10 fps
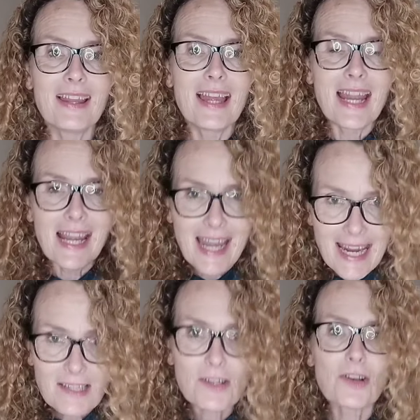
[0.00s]

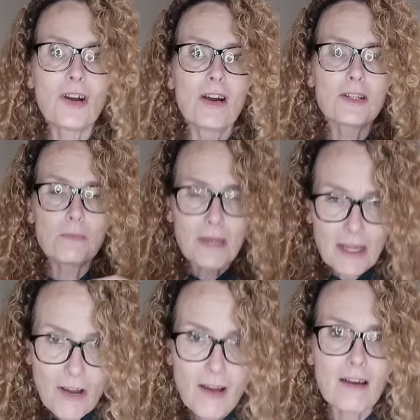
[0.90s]
Let God be
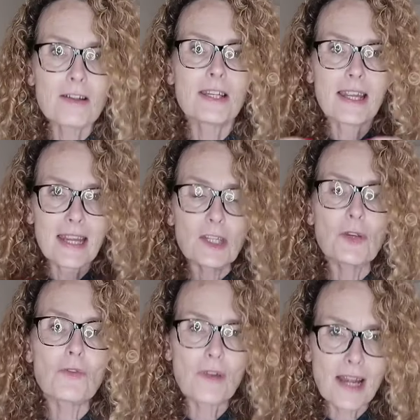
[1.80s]
God in
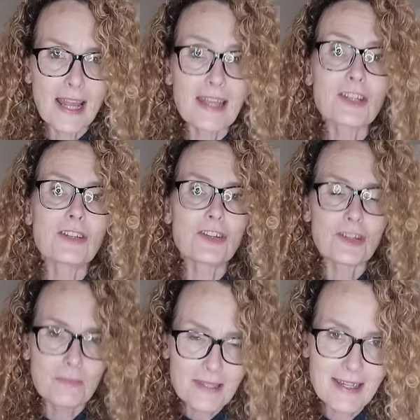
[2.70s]
your
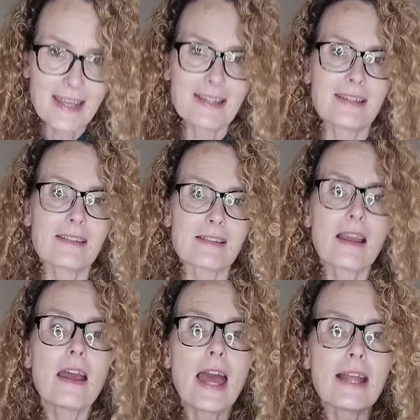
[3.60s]
relationship status
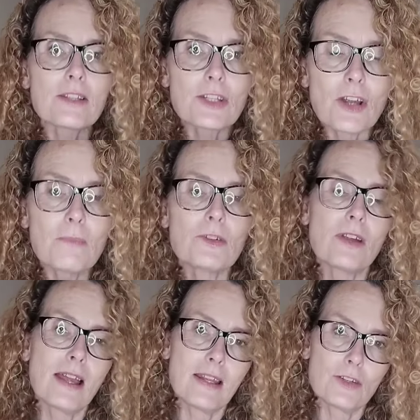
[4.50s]
and stop
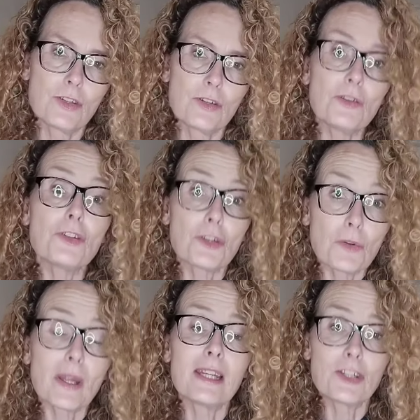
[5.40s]
trying to
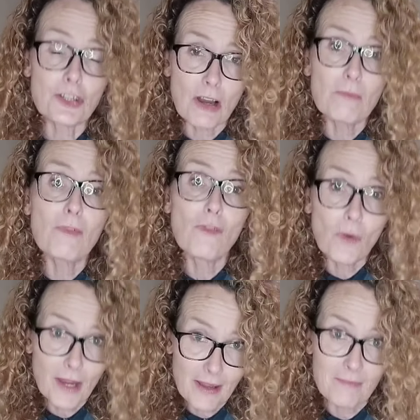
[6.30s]
do his job for
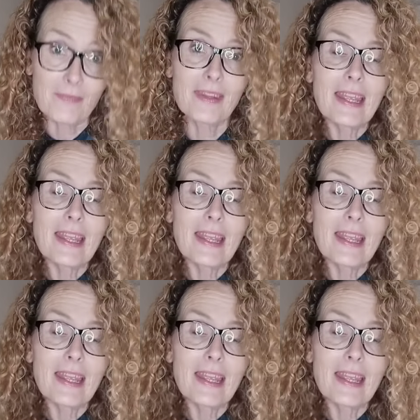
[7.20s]
him.